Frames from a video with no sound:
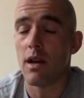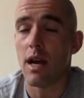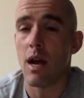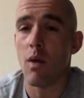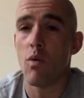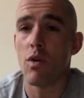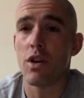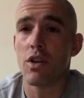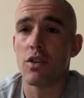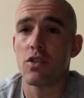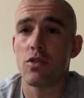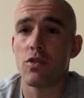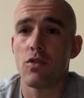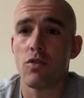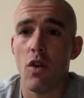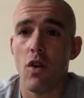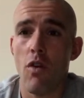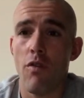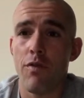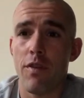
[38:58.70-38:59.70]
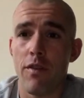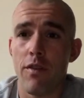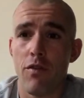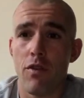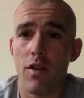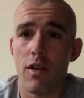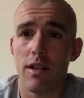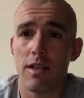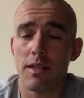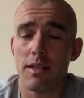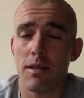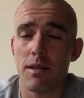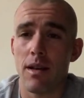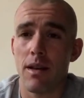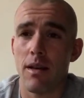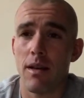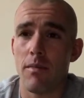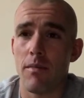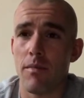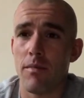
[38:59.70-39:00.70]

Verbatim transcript: uh, I won a trophy for this uh,